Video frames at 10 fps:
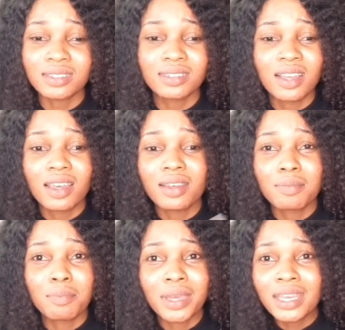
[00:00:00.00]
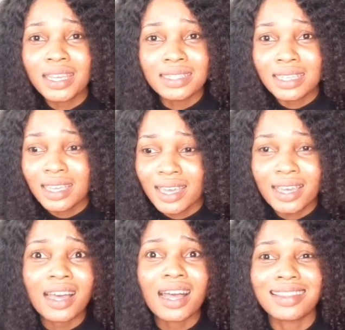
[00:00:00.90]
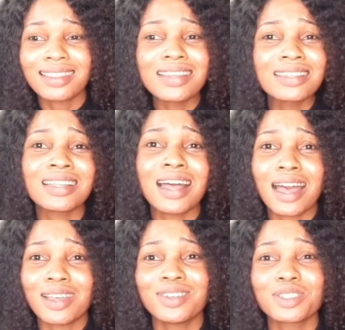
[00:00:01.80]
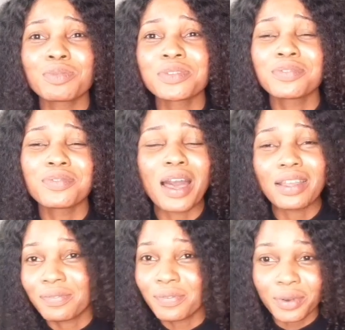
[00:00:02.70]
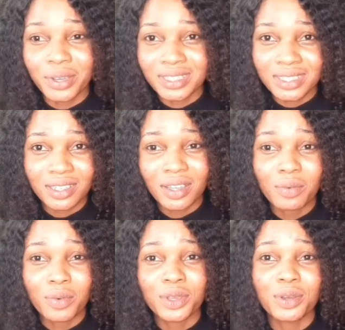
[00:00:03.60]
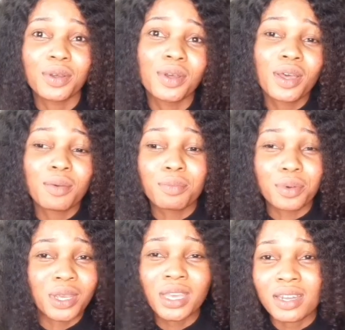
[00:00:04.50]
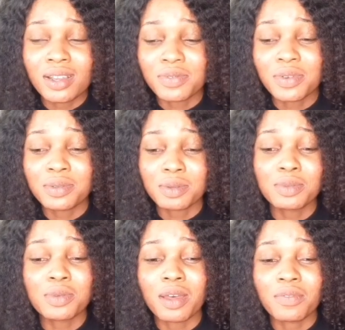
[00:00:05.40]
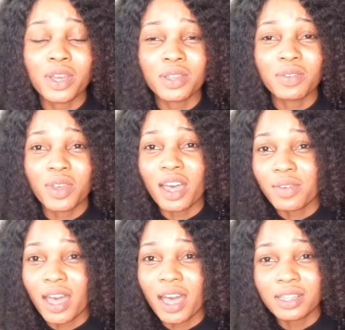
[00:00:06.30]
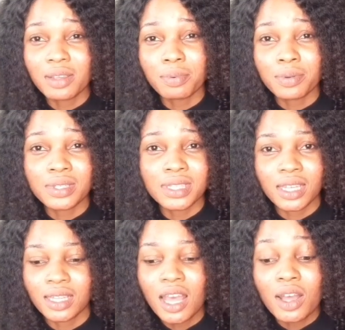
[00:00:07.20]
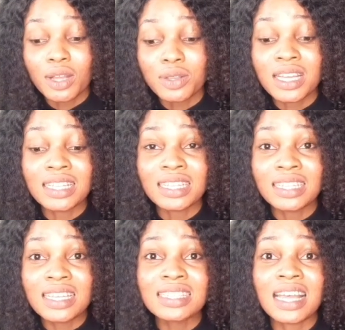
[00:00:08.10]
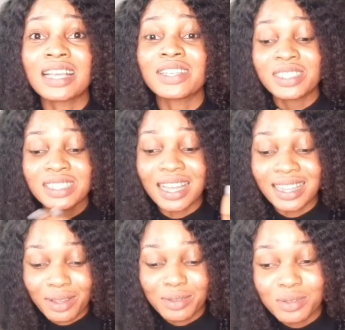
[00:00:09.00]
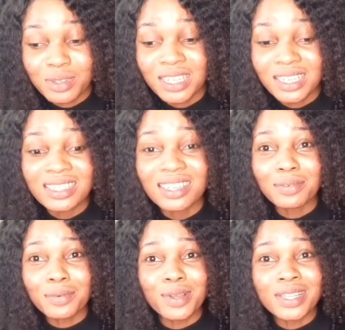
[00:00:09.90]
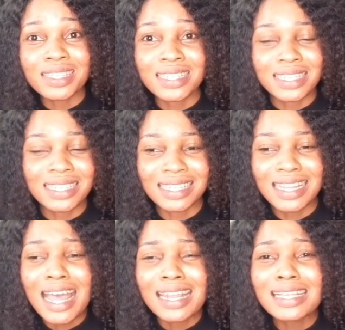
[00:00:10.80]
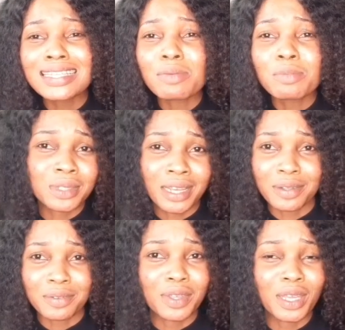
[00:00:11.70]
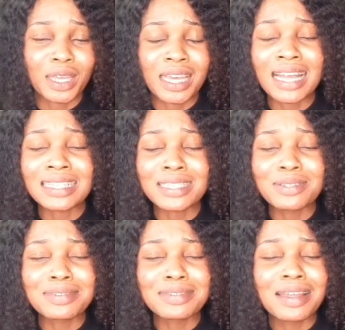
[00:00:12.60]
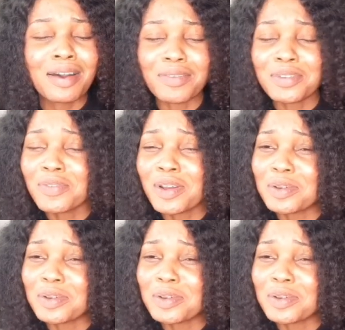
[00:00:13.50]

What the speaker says: baking the cake, are things that you're supposed to even avoid when you're breaking out. But you're supposed to avoid if you have an acne prone skin. Those are the things that I actually sat down to eat in one sitting. That's how much I love cake. Until now, I've not found a replacement.